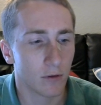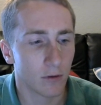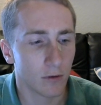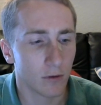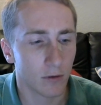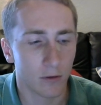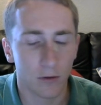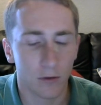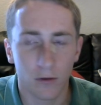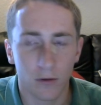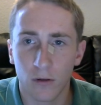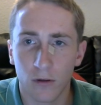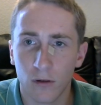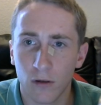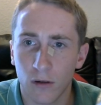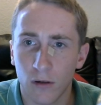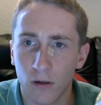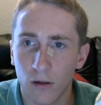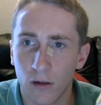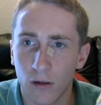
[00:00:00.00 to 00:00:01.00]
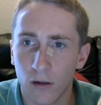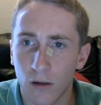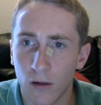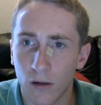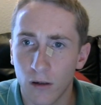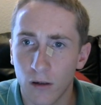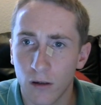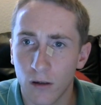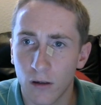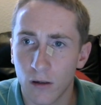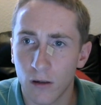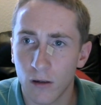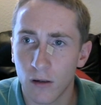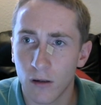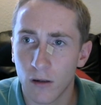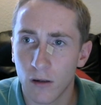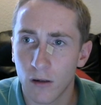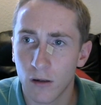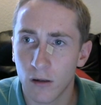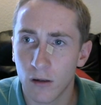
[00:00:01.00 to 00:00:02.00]

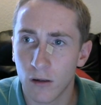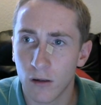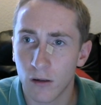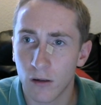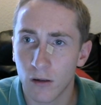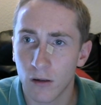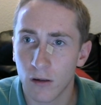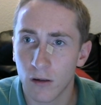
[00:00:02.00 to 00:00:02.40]
No one is speaking in this clip.